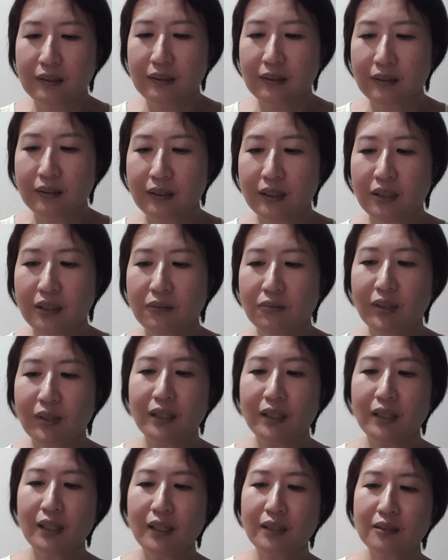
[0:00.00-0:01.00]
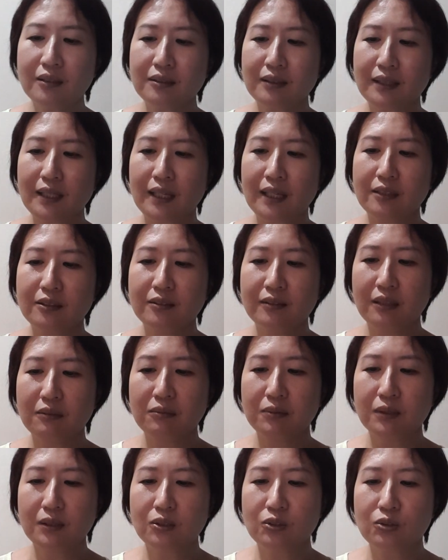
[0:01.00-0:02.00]
Okay, what else are you
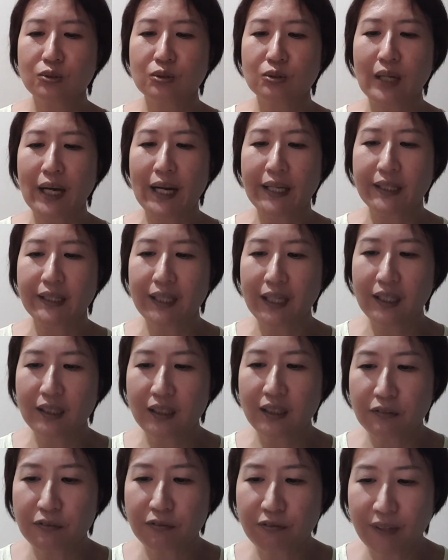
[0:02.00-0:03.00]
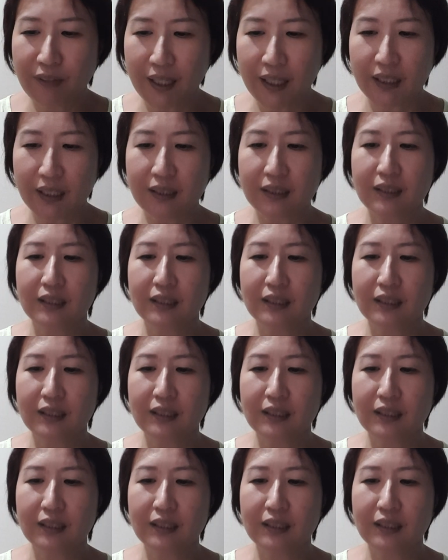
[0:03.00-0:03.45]
able to identify?